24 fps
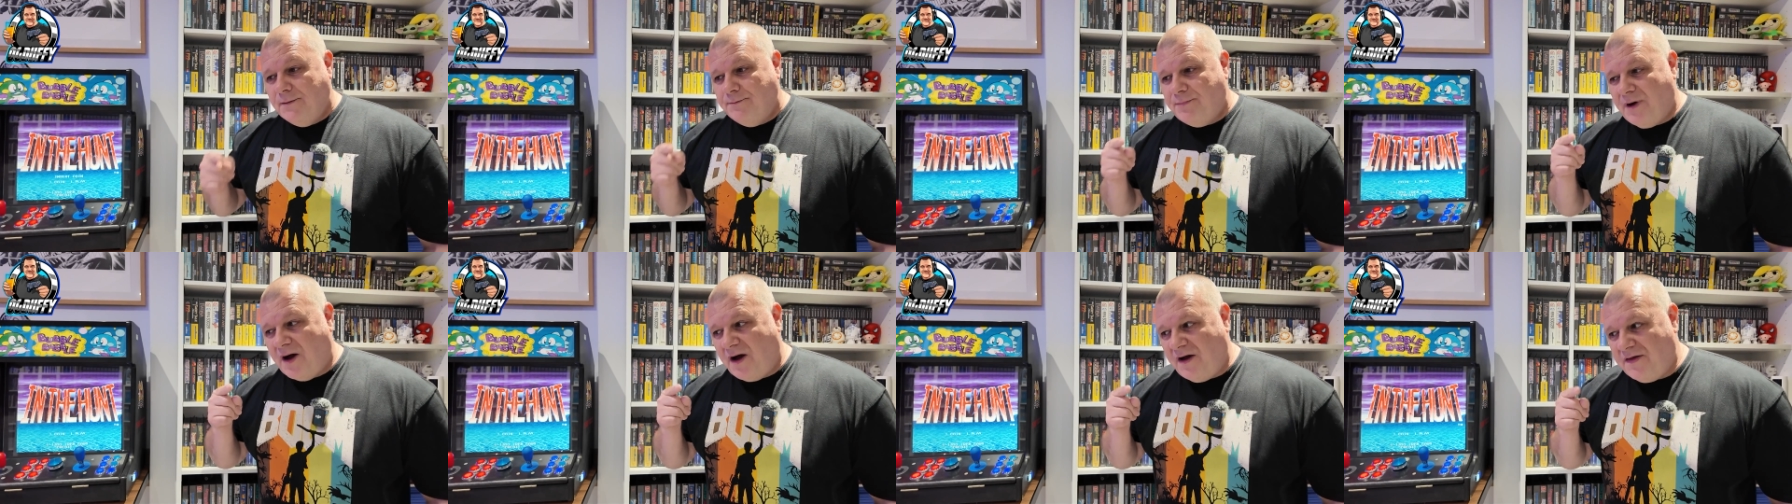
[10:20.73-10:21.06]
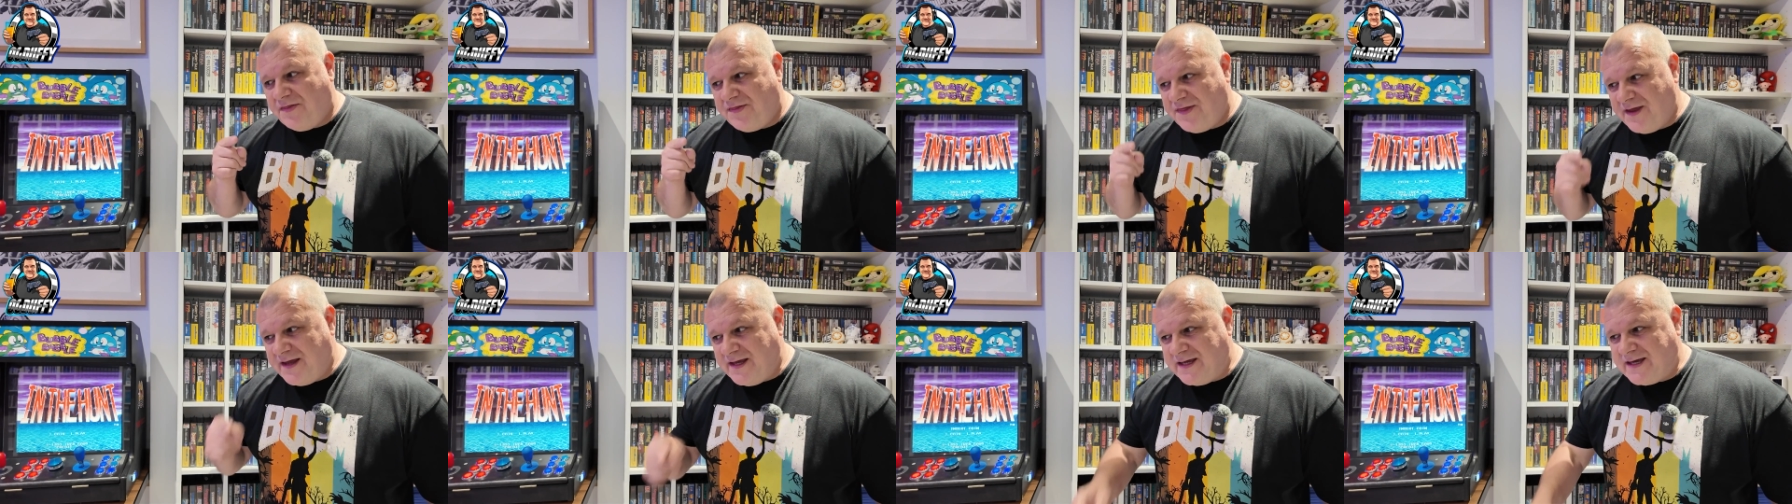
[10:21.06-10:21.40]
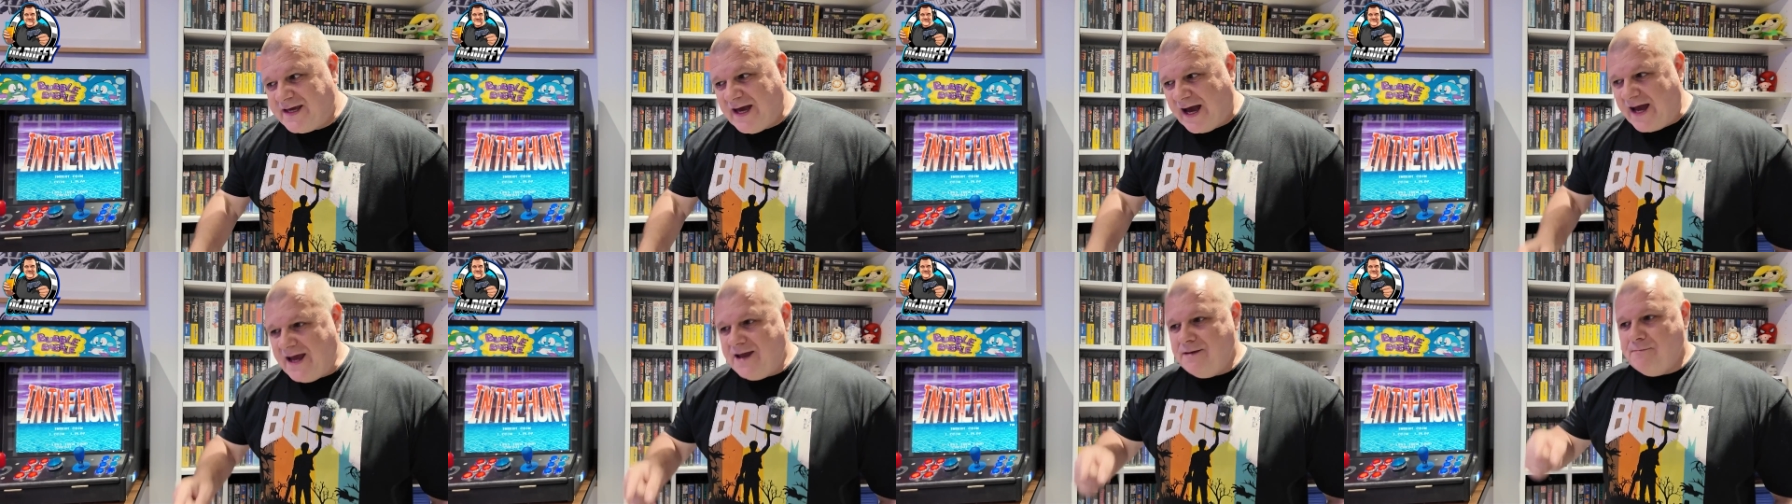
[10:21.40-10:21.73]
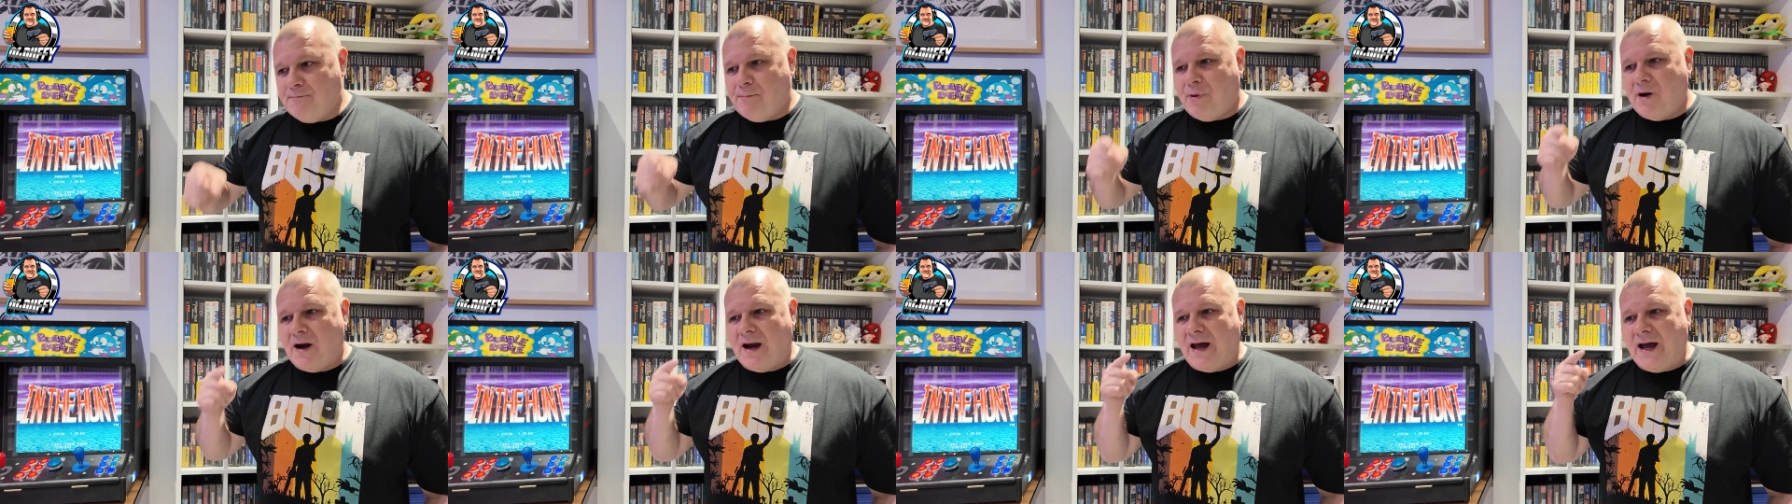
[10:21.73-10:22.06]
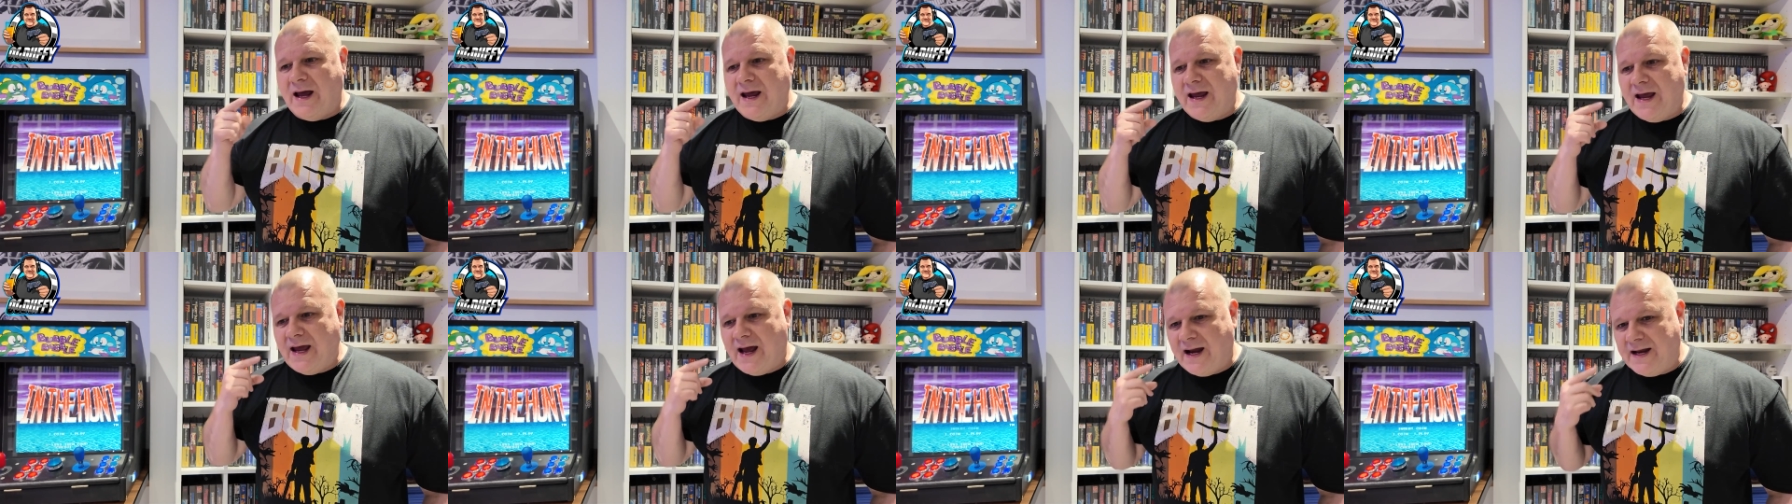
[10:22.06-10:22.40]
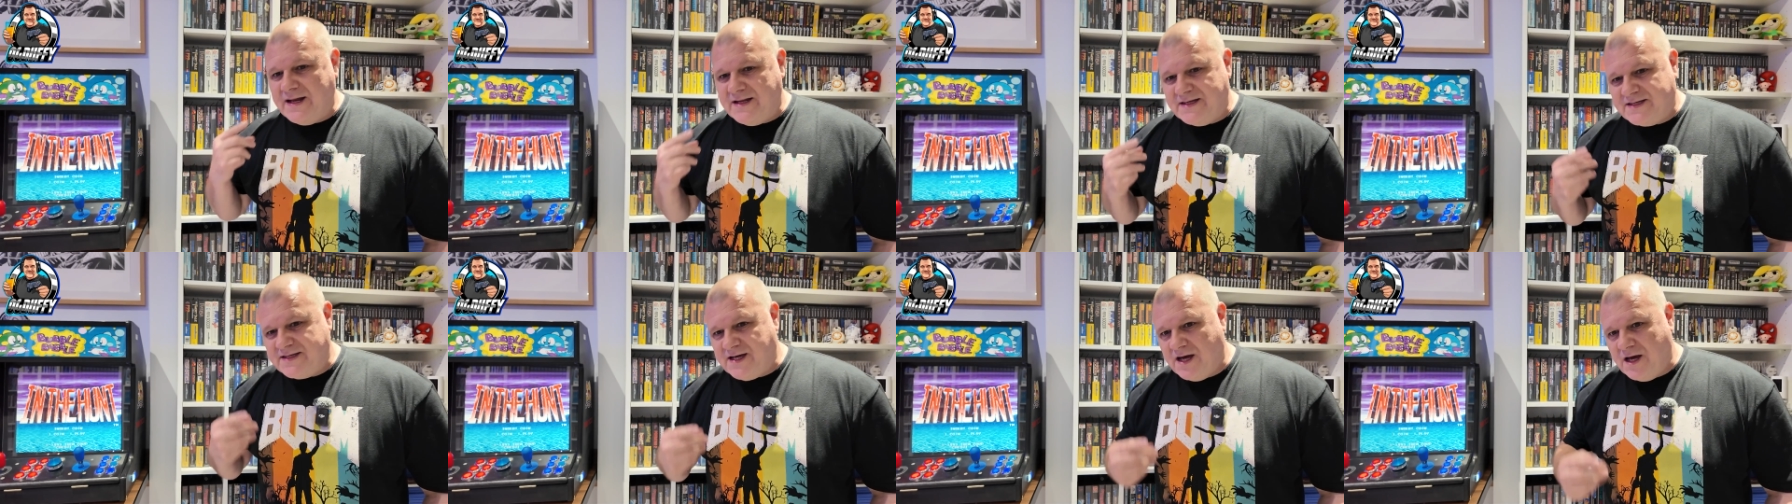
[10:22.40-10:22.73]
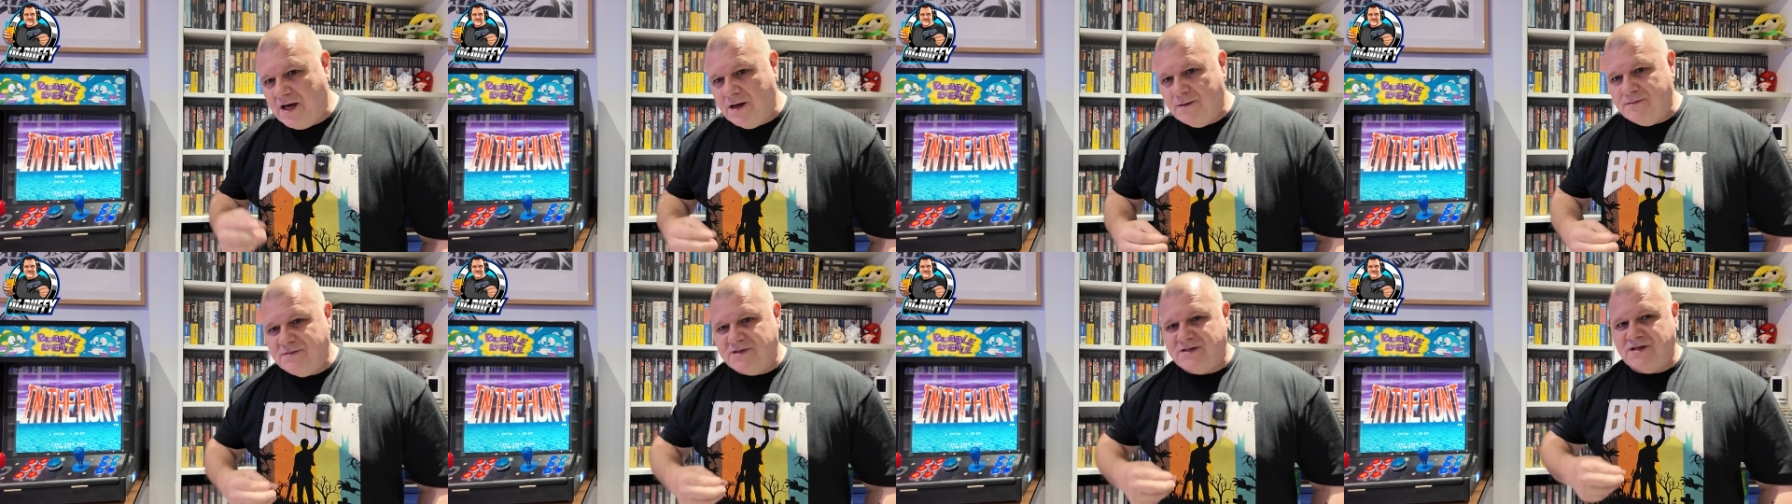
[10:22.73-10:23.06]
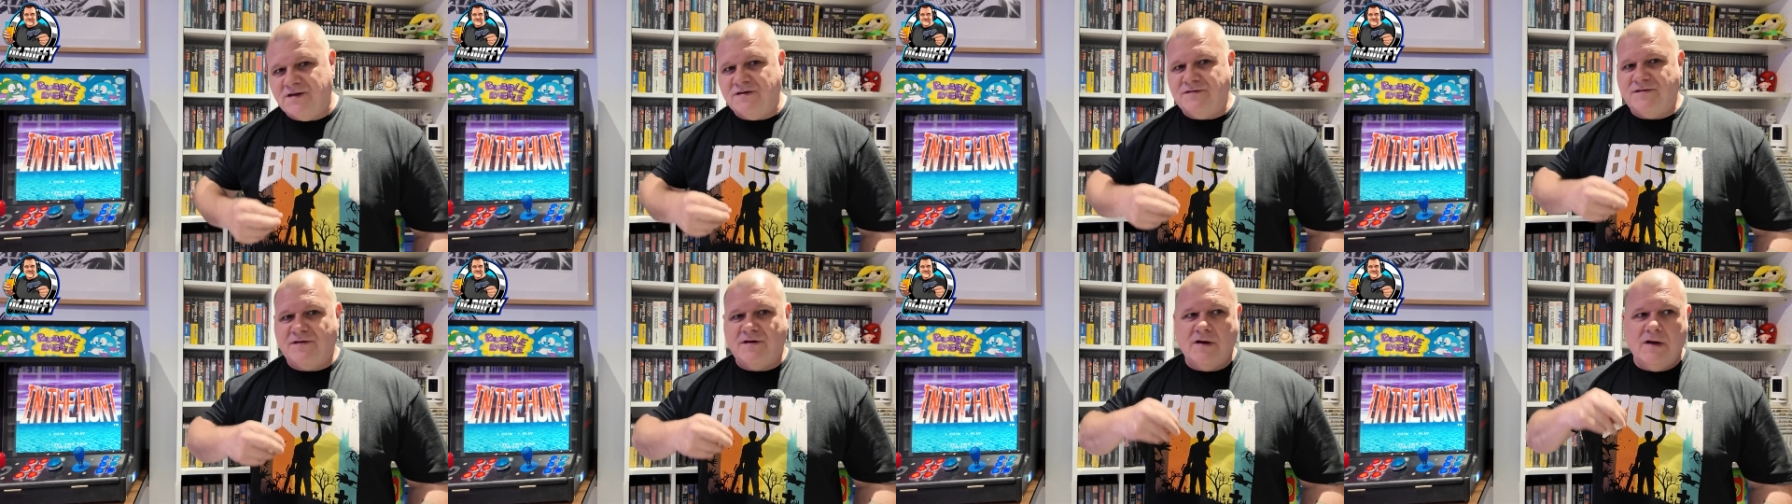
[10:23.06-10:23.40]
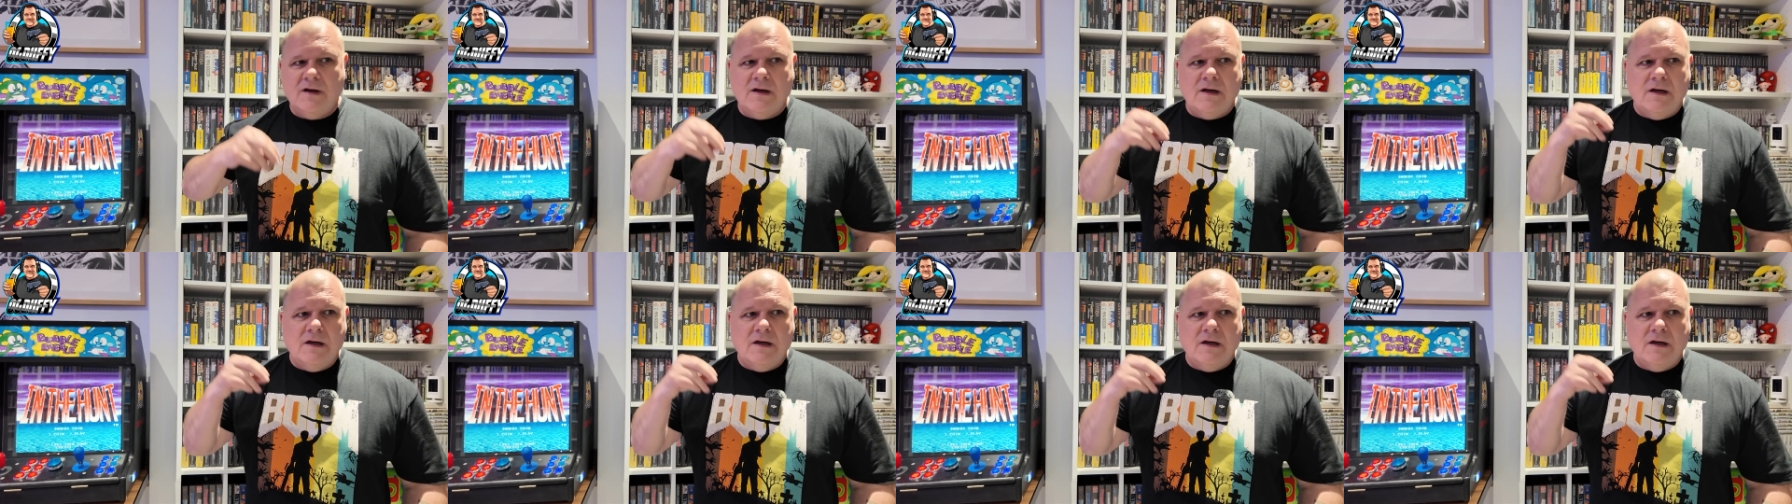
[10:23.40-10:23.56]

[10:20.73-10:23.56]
But I think gameplay and in terms of